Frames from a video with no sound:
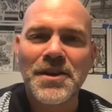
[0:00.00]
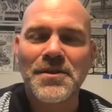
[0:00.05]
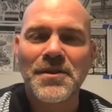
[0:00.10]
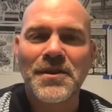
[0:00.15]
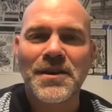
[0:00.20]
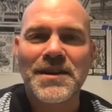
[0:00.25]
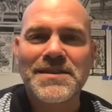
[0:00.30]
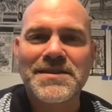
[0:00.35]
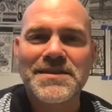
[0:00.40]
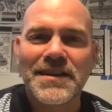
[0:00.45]

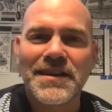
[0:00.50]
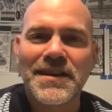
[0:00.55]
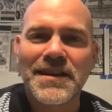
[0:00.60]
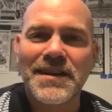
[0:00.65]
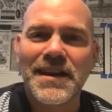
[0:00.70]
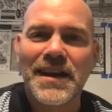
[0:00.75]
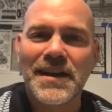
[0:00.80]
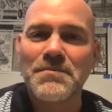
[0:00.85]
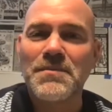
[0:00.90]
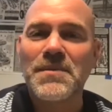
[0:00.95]
thoughts
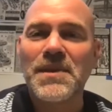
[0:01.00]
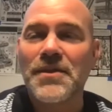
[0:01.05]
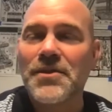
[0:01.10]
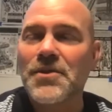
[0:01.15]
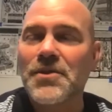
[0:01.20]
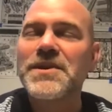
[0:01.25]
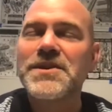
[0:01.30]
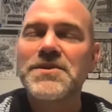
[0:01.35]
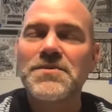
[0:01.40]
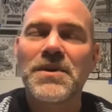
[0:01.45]
on
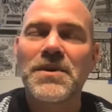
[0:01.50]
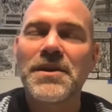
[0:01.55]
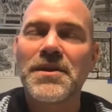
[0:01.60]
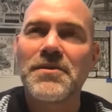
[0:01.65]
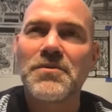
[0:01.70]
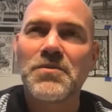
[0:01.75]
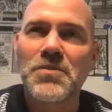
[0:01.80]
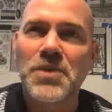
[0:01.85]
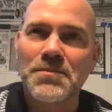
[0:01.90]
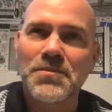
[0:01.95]
the reason why
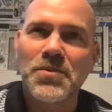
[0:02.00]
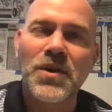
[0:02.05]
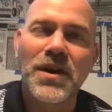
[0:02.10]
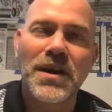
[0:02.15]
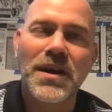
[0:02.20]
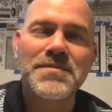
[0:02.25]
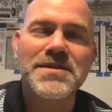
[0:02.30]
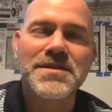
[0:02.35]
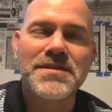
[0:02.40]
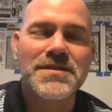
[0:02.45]
what
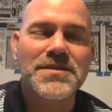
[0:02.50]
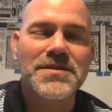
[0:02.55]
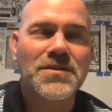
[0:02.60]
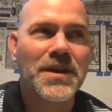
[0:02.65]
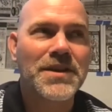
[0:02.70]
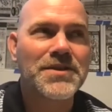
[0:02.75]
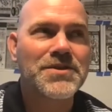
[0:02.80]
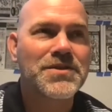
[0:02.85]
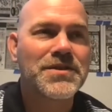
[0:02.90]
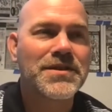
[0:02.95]
prompts this
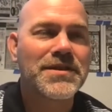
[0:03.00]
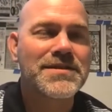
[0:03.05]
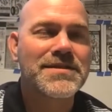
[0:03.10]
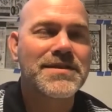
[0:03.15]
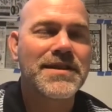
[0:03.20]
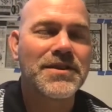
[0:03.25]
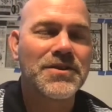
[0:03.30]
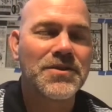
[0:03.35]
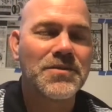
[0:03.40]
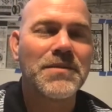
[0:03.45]
question is
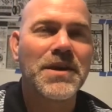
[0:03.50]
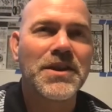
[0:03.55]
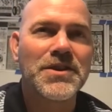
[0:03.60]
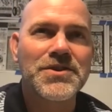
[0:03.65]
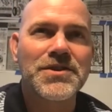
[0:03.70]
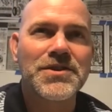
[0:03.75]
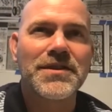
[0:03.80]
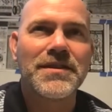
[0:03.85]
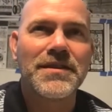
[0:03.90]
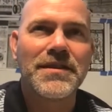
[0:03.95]
that you
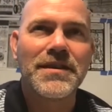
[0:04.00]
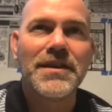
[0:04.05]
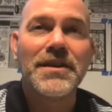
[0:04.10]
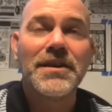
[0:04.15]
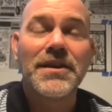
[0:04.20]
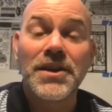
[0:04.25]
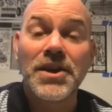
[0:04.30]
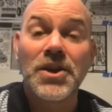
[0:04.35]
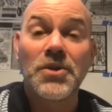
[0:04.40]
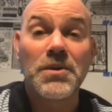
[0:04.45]
mentioned,
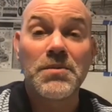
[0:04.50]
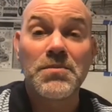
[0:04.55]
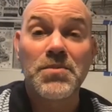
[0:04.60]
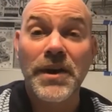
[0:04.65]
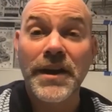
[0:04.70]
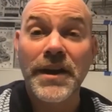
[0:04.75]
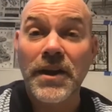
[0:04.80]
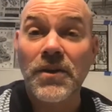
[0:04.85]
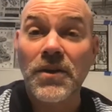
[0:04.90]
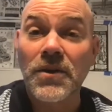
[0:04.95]
we
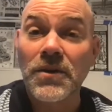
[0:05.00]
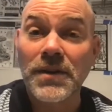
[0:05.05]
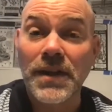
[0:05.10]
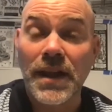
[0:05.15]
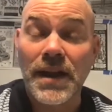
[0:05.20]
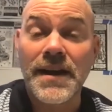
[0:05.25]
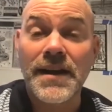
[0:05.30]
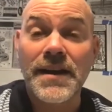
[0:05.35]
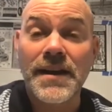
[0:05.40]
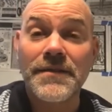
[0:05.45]
bring our own
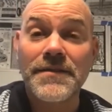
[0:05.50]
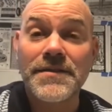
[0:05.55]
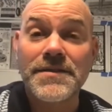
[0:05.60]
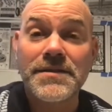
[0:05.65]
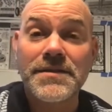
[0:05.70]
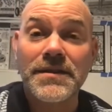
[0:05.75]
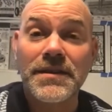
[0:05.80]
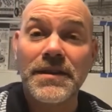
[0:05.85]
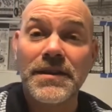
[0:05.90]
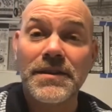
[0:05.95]

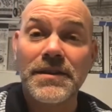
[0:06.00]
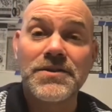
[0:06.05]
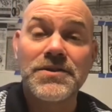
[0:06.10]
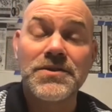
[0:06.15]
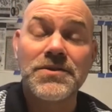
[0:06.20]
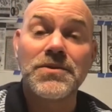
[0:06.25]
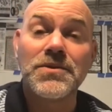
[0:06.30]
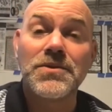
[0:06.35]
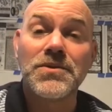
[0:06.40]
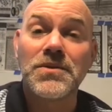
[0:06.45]
lives
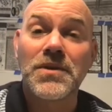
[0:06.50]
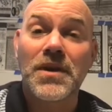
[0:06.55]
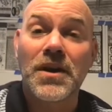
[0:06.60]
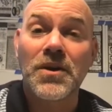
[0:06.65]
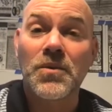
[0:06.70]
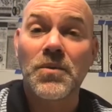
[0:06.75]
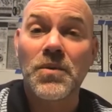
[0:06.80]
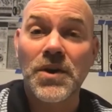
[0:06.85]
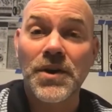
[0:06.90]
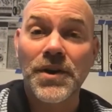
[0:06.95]
into
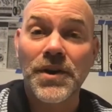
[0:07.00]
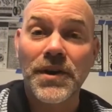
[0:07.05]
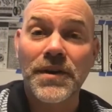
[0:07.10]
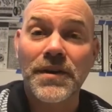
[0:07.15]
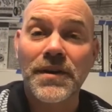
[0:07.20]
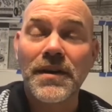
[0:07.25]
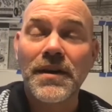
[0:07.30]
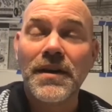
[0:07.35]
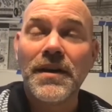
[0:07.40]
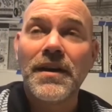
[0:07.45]
our work,
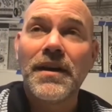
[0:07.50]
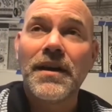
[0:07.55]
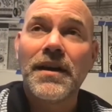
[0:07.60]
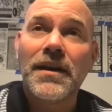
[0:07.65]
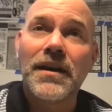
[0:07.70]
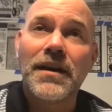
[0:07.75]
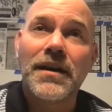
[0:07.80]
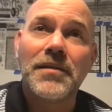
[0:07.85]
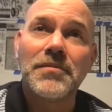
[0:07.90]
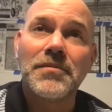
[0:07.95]

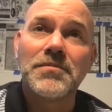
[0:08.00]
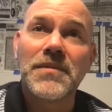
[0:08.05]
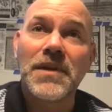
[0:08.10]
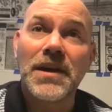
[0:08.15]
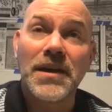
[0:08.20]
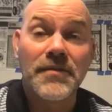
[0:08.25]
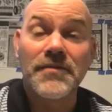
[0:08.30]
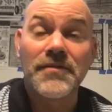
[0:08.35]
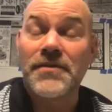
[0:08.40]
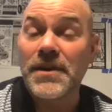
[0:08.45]
and
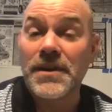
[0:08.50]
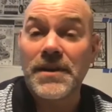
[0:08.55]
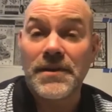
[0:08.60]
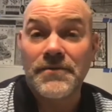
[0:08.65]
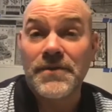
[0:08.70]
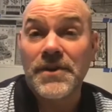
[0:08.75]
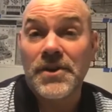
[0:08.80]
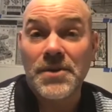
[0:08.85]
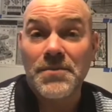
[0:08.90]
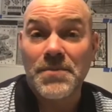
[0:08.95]

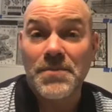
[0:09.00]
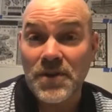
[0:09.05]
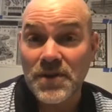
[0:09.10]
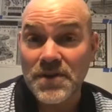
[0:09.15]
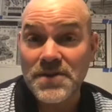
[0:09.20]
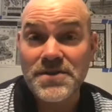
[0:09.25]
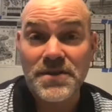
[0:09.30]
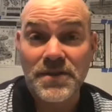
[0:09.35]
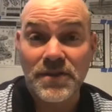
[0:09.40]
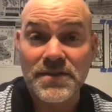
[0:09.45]
very
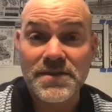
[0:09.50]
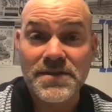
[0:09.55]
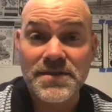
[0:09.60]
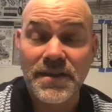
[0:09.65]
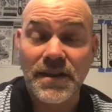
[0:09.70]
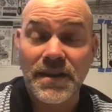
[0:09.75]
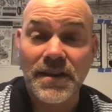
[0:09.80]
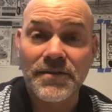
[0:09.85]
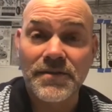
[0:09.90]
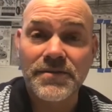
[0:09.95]
personal
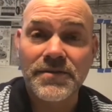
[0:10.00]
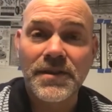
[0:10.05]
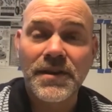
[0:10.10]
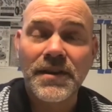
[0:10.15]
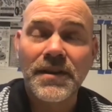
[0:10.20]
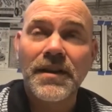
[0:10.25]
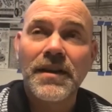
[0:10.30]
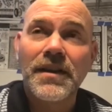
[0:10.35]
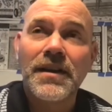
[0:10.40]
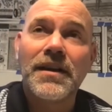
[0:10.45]
stuff.
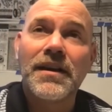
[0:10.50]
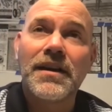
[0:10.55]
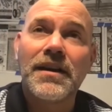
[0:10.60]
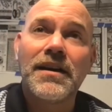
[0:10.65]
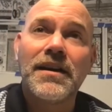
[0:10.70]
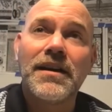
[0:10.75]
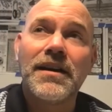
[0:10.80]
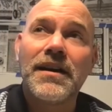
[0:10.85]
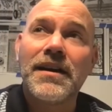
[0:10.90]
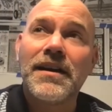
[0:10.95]

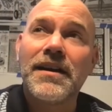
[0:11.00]
Uh,